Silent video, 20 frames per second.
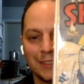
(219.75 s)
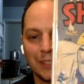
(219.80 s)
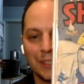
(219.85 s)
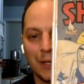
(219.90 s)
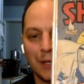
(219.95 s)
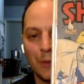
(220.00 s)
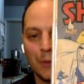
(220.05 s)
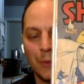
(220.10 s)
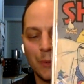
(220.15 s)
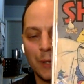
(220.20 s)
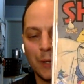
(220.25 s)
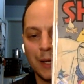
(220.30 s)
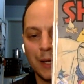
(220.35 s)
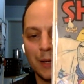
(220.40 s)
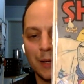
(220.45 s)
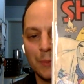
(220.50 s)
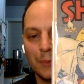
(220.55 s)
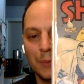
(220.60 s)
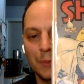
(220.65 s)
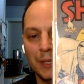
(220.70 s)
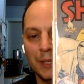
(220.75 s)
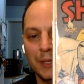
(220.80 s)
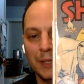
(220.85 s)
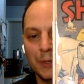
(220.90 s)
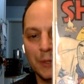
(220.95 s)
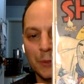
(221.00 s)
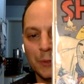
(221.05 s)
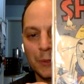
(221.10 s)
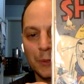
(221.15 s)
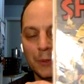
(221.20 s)
so uh,
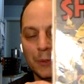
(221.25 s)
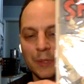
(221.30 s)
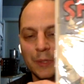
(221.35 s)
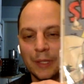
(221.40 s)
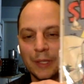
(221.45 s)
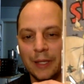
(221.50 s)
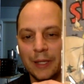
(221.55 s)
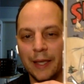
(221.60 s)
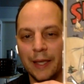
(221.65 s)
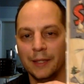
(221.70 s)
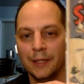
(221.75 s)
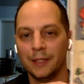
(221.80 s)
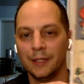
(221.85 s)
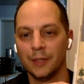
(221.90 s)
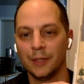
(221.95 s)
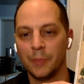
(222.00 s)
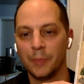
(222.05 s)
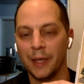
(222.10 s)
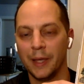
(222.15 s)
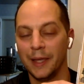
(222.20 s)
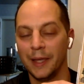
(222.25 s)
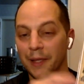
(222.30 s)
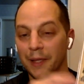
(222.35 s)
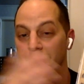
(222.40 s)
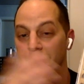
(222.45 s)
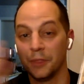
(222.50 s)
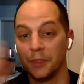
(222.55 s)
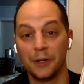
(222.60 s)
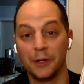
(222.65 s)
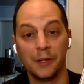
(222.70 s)
really cool. Ended up
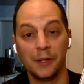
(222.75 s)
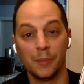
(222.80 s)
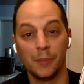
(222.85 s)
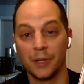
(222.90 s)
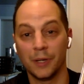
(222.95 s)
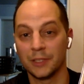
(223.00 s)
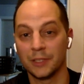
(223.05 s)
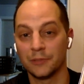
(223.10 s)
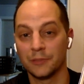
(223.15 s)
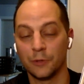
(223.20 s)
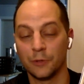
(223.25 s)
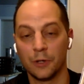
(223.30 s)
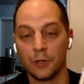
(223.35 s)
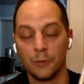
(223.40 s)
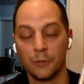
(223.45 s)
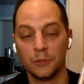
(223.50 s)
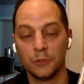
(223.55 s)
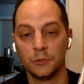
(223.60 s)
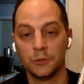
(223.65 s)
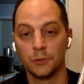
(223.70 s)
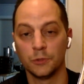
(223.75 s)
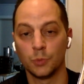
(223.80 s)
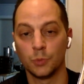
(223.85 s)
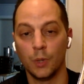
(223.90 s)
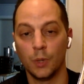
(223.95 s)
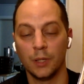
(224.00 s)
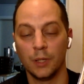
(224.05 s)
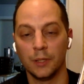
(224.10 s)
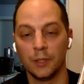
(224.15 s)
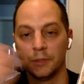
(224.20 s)
paying 30 bucks for it, which was
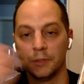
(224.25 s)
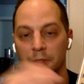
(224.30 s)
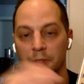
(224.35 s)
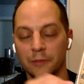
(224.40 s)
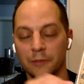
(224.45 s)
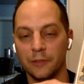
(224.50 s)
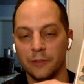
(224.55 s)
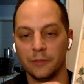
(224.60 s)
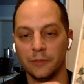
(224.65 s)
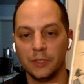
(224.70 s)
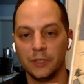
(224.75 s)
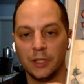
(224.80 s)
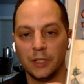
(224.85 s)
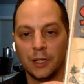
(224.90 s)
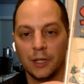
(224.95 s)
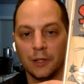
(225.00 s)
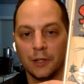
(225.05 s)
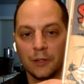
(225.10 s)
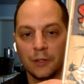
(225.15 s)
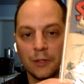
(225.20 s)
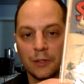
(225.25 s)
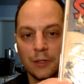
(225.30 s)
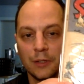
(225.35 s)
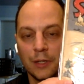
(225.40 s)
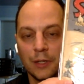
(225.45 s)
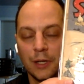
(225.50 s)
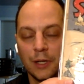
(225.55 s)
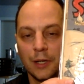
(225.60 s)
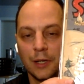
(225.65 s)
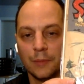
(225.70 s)
well under the
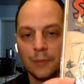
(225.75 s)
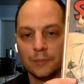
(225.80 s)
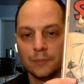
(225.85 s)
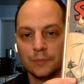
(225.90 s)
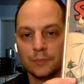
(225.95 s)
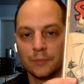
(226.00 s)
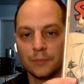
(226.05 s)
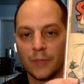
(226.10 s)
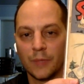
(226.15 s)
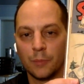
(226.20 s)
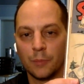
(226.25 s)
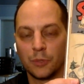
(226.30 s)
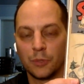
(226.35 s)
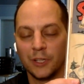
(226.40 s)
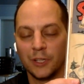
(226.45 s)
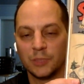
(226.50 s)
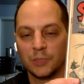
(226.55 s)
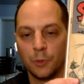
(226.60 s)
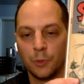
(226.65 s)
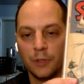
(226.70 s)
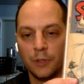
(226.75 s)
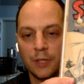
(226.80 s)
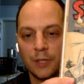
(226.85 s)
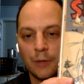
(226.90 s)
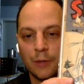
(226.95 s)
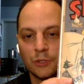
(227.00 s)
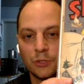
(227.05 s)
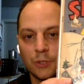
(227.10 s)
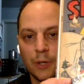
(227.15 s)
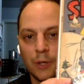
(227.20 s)
$50 um, price point
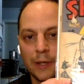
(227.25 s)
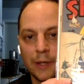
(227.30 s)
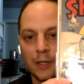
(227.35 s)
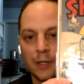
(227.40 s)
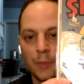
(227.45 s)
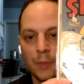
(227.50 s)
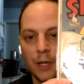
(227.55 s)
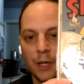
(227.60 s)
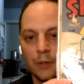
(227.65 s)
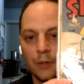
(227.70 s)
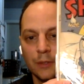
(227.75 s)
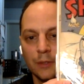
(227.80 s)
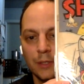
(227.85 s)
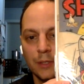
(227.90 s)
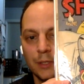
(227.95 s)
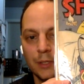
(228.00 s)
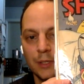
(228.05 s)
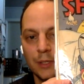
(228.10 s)
that I was talking about.